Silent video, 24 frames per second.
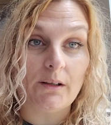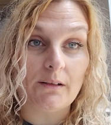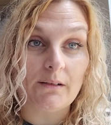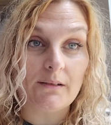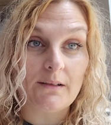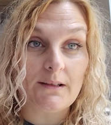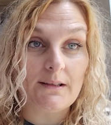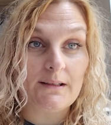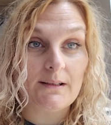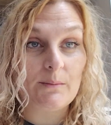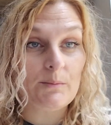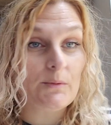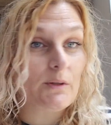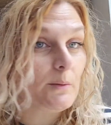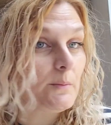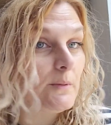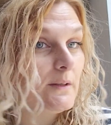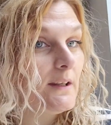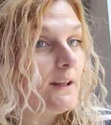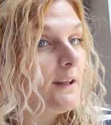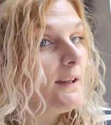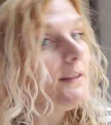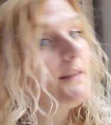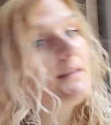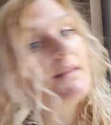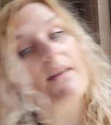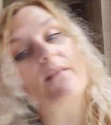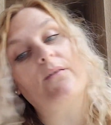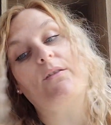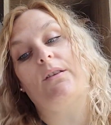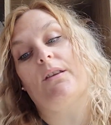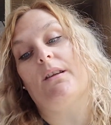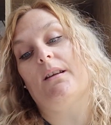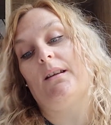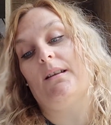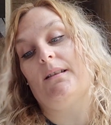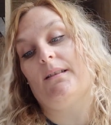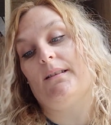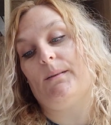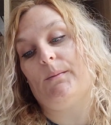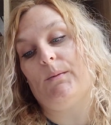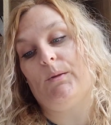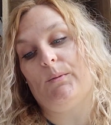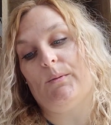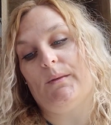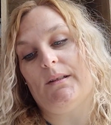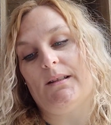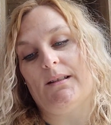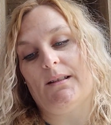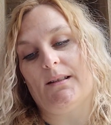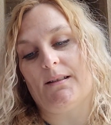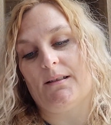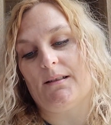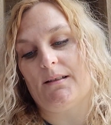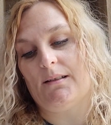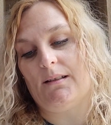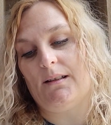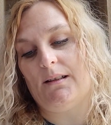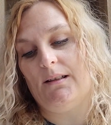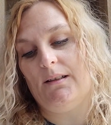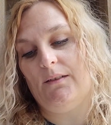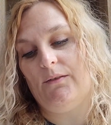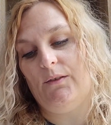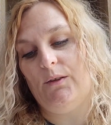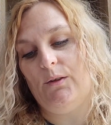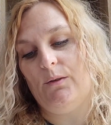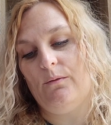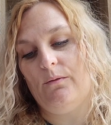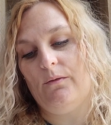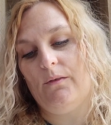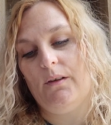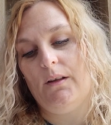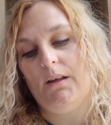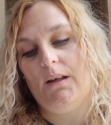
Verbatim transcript: because sometimes he eats everything and sometimes he doesn't, and if you've